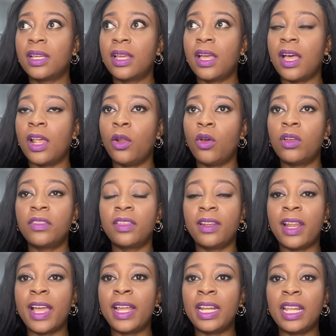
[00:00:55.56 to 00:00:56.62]
along the
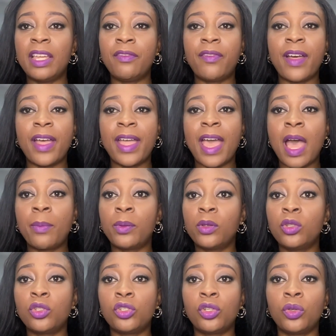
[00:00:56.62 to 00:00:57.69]
line, if I
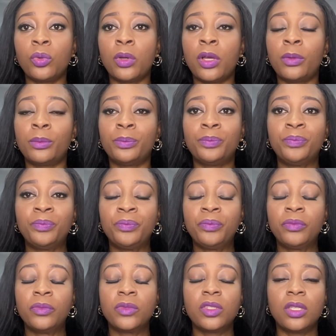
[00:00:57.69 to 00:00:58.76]
happen to um,
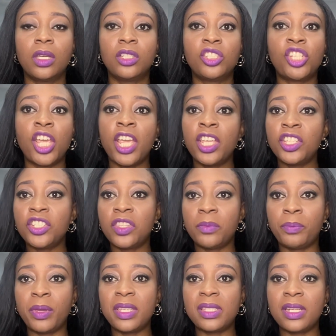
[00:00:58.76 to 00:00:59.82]
change the
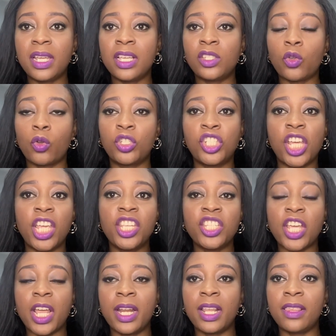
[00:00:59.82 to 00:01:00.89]
business or change
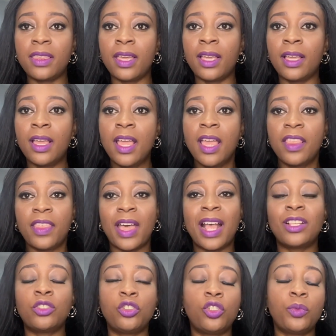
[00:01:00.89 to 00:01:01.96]
anything that
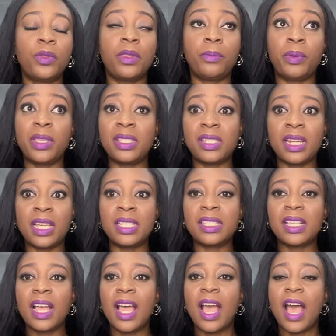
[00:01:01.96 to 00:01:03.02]
had to do with the business,
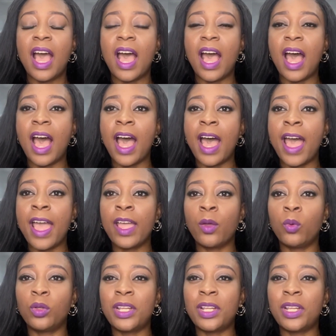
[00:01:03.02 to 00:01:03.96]
I would